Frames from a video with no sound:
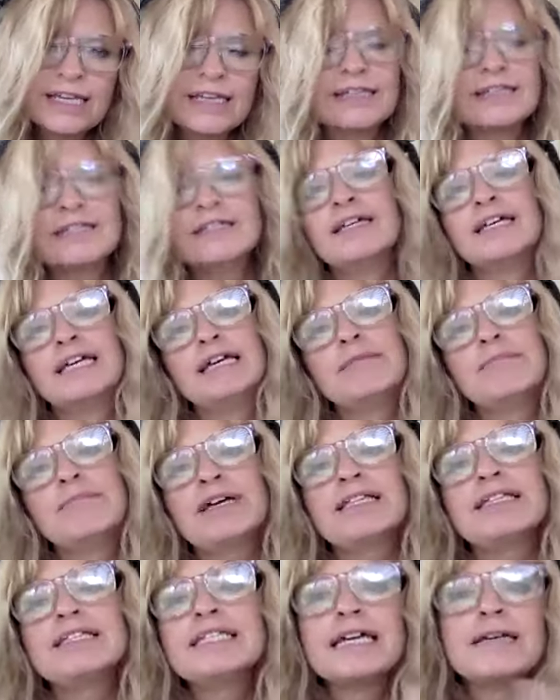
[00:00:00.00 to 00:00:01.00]
And
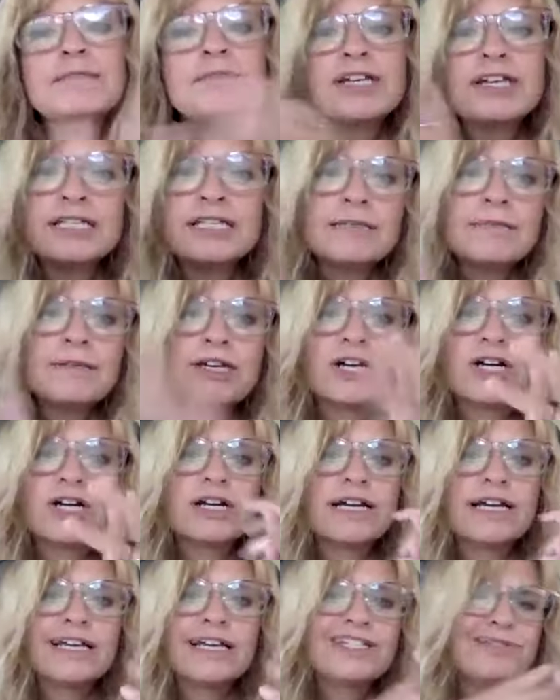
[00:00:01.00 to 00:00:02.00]
by the time you get to be our
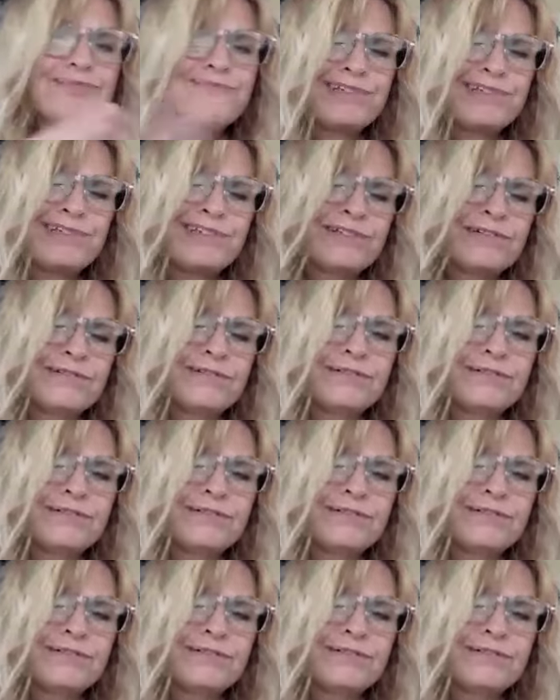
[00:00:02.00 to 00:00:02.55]
age, psh,